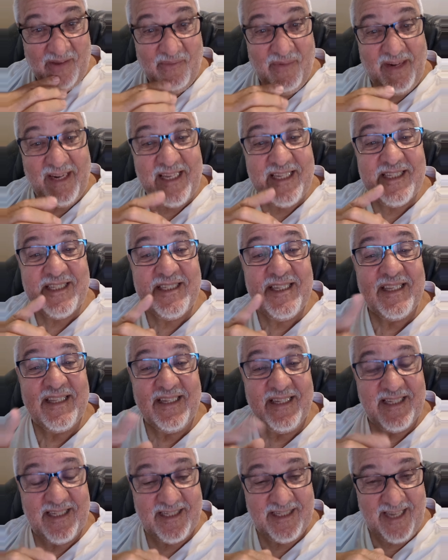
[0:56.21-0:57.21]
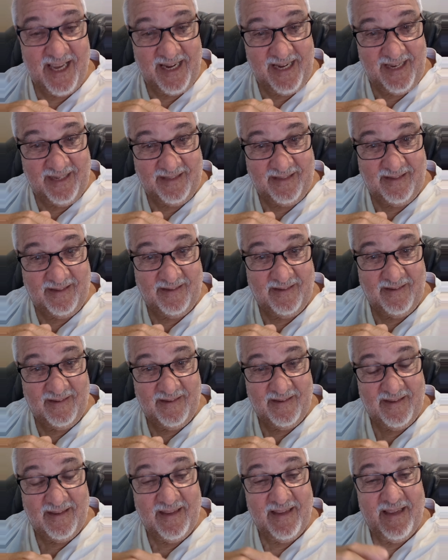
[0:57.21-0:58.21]
when I sit in this toilet,
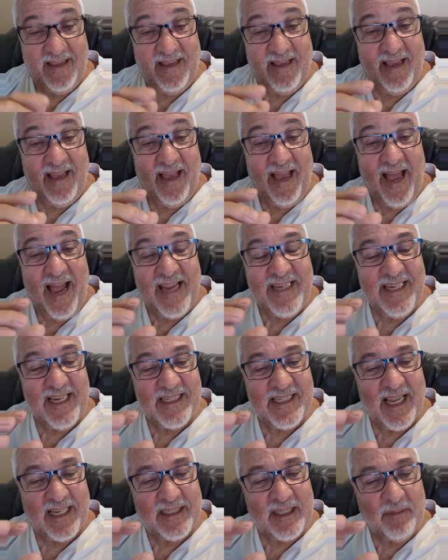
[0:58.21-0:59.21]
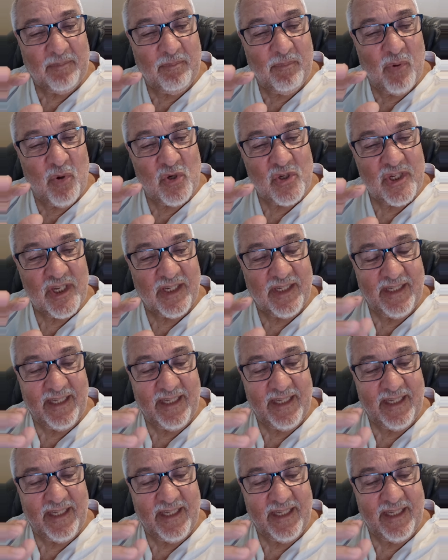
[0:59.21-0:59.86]
I just had to push a